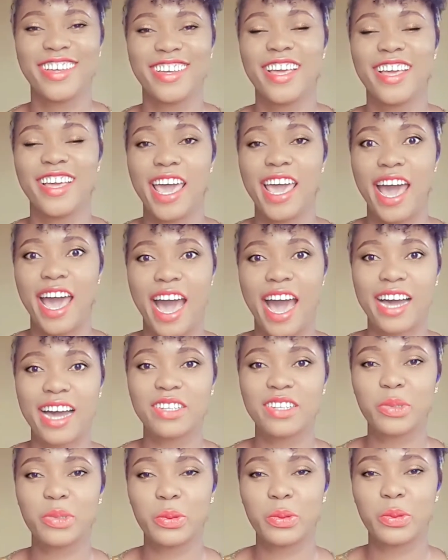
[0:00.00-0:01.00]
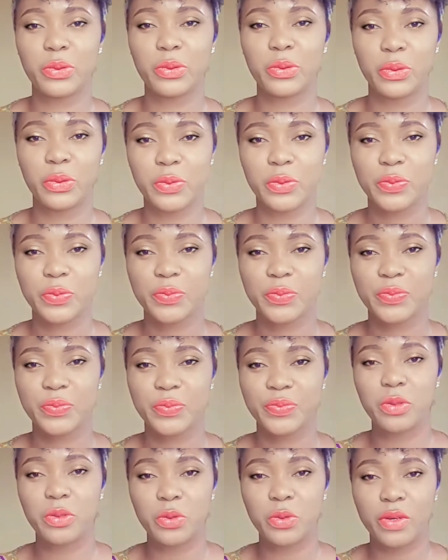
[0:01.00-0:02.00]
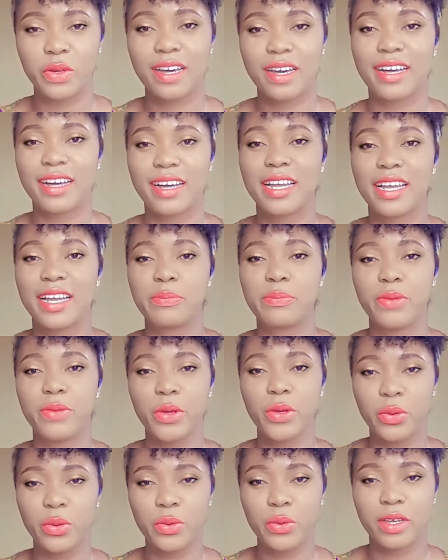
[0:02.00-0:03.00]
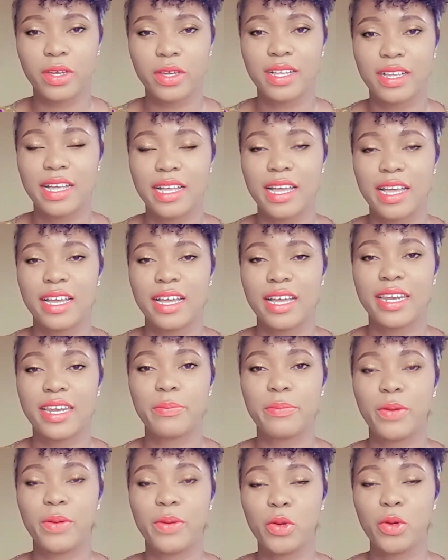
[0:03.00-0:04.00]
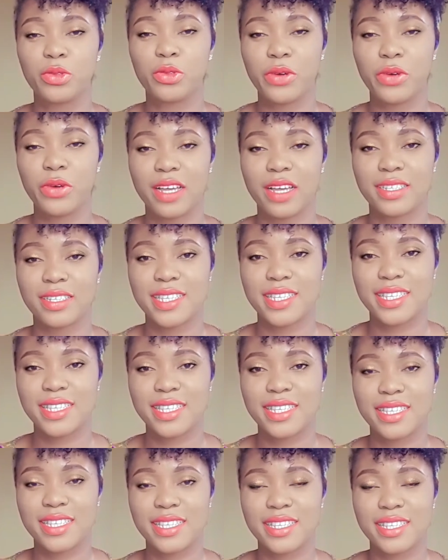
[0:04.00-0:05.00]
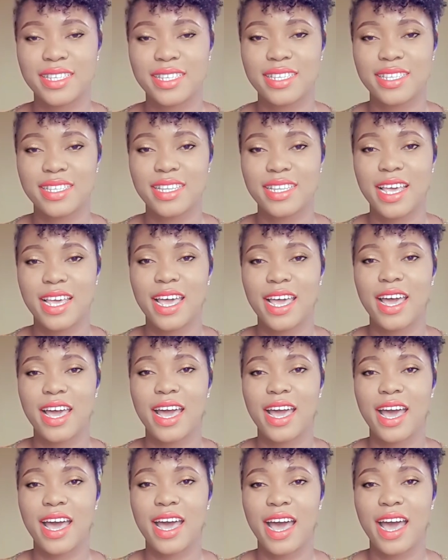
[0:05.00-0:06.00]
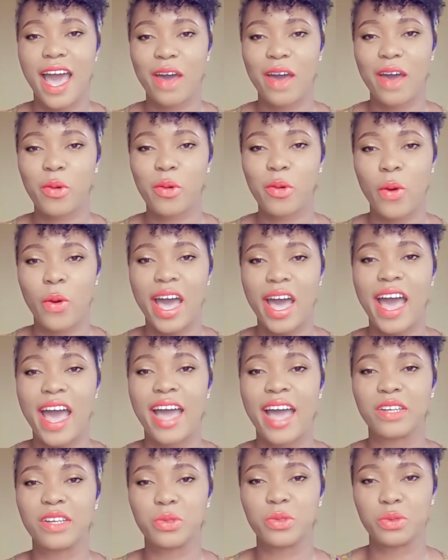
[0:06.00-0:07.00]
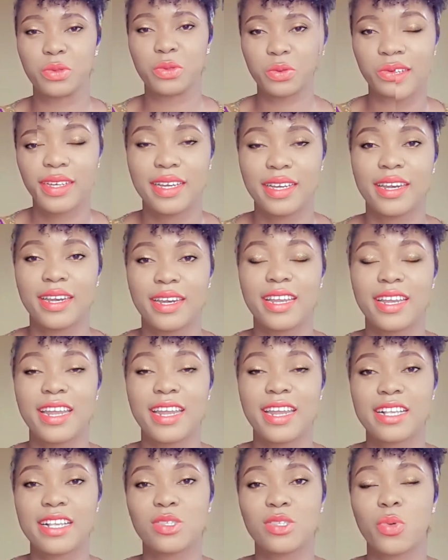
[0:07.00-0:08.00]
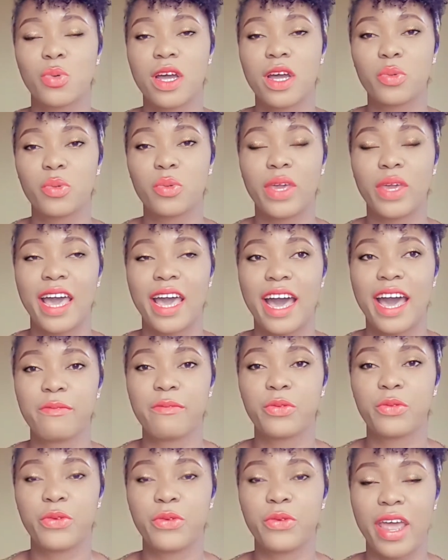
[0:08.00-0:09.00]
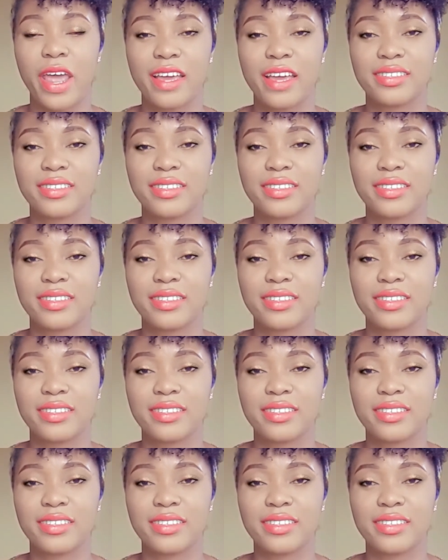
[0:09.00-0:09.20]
Anono. Color blue. The blue dress. Aqua anono. The next one, we have red.